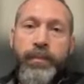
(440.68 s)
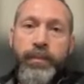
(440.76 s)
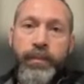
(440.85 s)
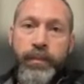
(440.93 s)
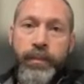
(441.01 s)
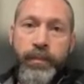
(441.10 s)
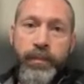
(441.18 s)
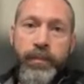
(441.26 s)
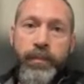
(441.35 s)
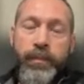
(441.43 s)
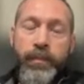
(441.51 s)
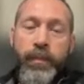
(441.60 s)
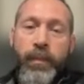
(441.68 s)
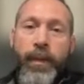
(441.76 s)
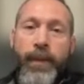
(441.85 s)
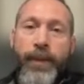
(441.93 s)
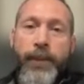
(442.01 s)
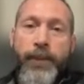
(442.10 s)

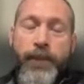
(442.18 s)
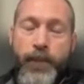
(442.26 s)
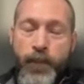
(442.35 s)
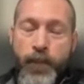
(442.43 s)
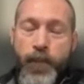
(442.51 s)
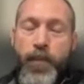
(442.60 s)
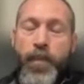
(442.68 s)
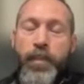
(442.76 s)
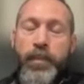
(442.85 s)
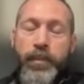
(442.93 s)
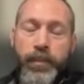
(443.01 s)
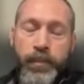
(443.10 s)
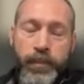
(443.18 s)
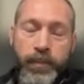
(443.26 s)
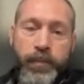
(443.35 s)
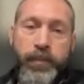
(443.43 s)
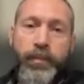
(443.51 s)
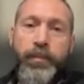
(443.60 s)

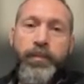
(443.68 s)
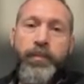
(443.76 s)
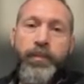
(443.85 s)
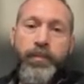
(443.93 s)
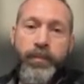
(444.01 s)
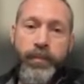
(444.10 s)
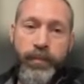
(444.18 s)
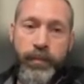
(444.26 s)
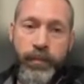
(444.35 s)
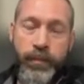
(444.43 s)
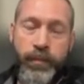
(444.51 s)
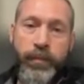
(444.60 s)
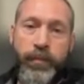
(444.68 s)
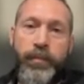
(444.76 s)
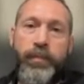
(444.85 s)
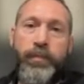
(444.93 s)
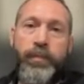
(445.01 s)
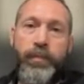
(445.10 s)

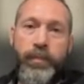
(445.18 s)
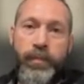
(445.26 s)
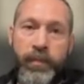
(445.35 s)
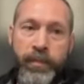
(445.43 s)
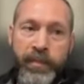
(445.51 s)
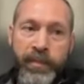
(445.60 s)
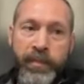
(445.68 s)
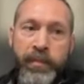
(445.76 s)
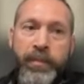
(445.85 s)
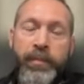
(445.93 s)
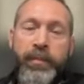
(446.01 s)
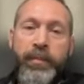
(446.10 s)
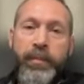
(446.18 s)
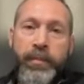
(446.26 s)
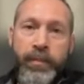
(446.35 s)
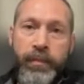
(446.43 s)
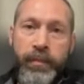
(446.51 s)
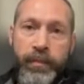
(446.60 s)

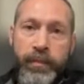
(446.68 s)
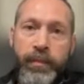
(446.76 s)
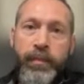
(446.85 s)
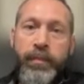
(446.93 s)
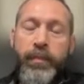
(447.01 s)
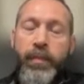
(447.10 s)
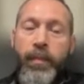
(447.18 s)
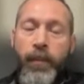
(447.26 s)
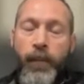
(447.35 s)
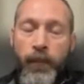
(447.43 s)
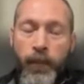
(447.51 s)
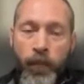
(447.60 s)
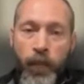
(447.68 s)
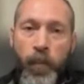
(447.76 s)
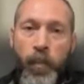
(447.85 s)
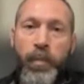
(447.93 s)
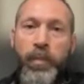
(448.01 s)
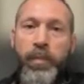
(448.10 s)

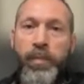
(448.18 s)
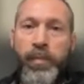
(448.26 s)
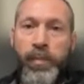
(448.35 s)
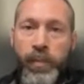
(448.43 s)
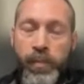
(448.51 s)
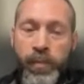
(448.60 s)
(not speaking)